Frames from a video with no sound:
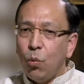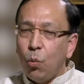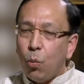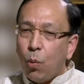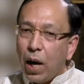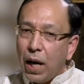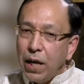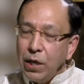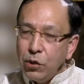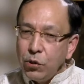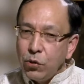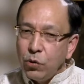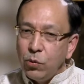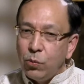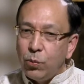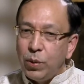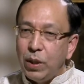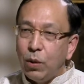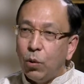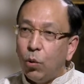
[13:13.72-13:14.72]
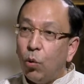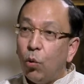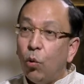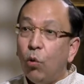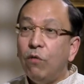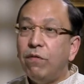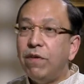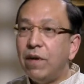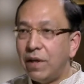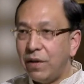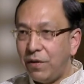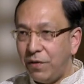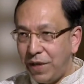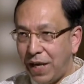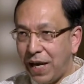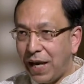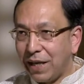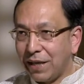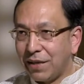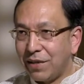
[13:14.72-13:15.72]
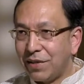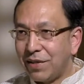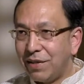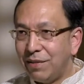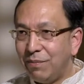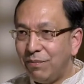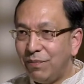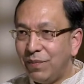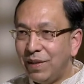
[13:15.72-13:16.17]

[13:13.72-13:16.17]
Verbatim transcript: why should we overreact